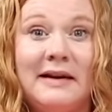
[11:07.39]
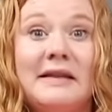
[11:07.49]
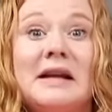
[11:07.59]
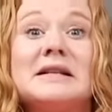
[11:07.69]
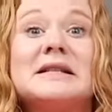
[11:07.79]

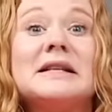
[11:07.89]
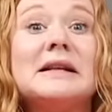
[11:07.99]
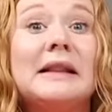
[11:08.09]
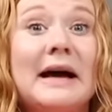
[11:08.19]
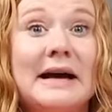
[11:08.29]
And that is
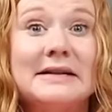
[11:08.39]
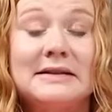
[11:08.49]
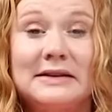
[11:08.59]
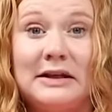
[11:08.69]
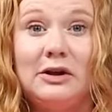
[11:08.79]
the
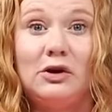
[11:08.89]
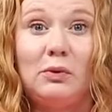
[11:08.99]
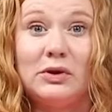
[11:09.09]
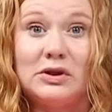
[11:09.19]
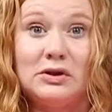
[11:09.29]
last thing
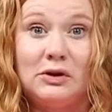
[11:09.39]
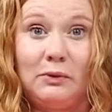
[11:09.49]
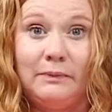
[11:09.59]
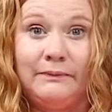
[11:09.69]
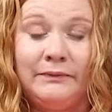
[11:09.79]
you want to do.